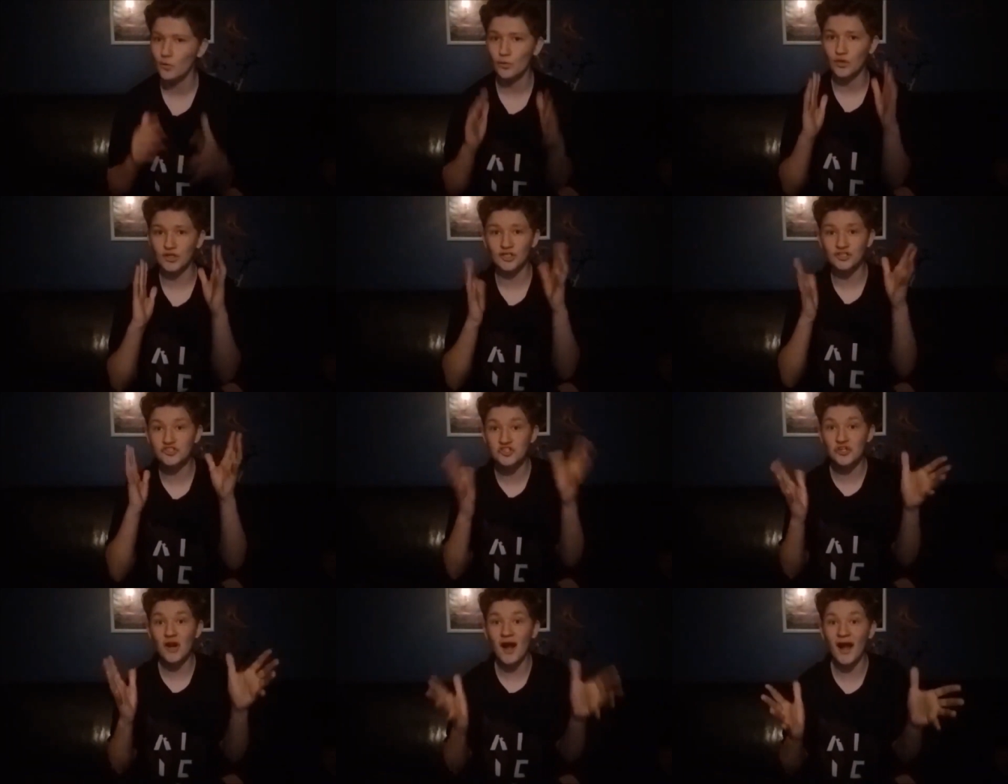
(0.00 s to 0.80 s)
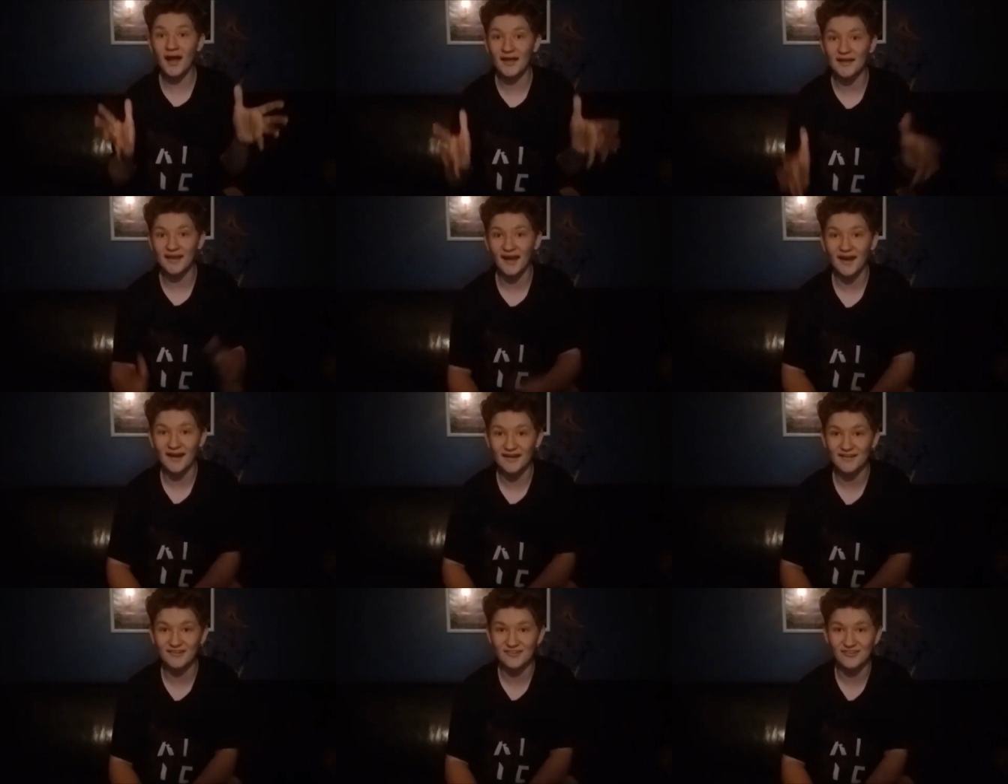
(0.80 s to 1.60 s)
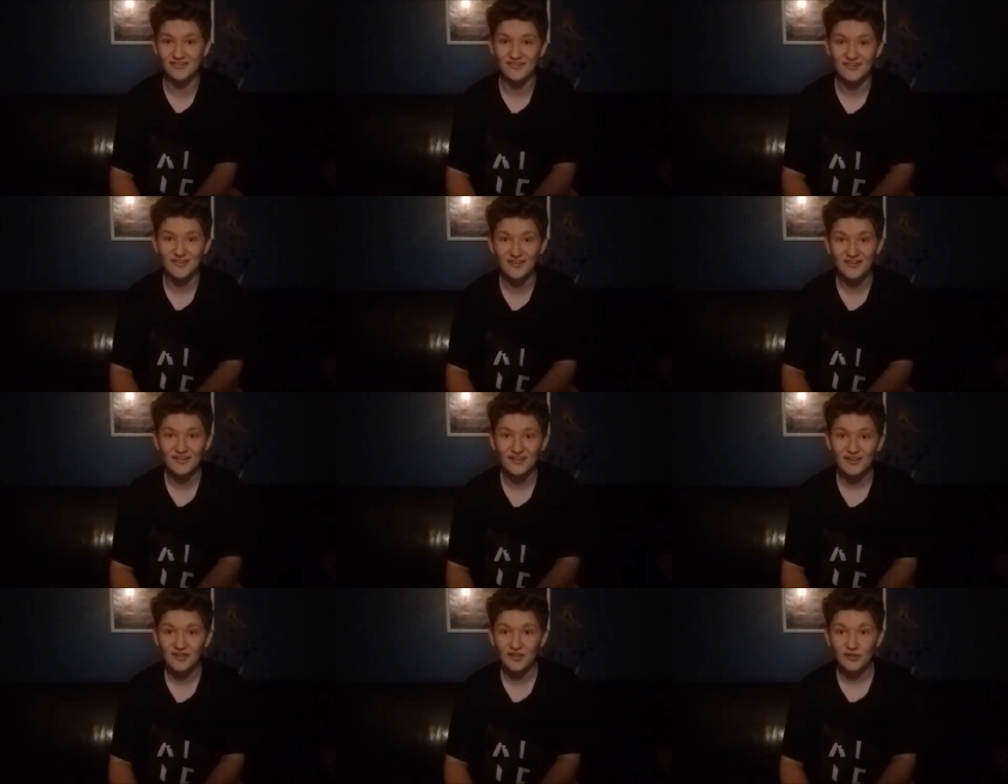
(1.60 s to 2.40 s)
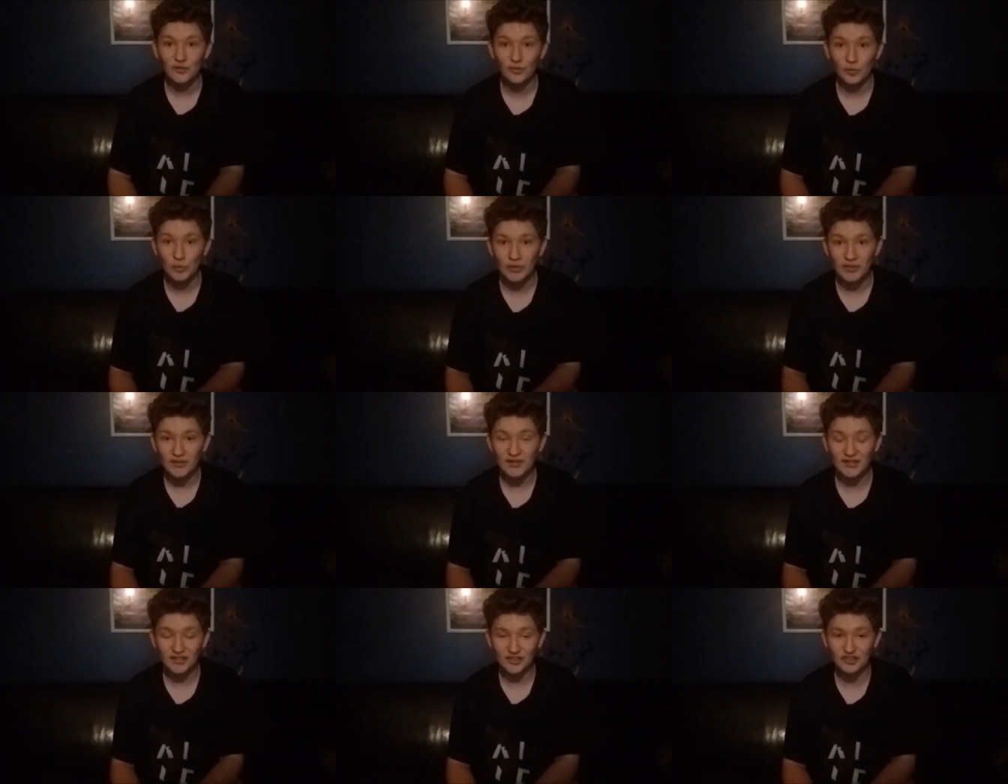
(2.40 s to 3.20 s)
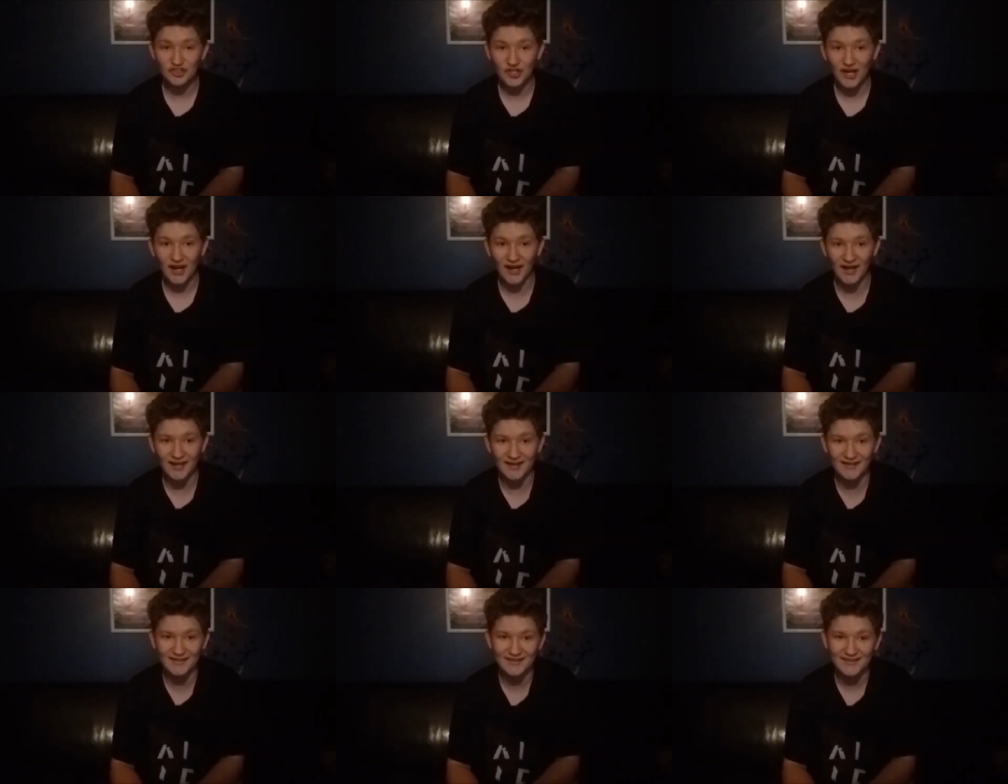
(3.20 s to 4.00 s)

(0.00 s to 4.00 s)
we're gonna try, guys. Really gonna try.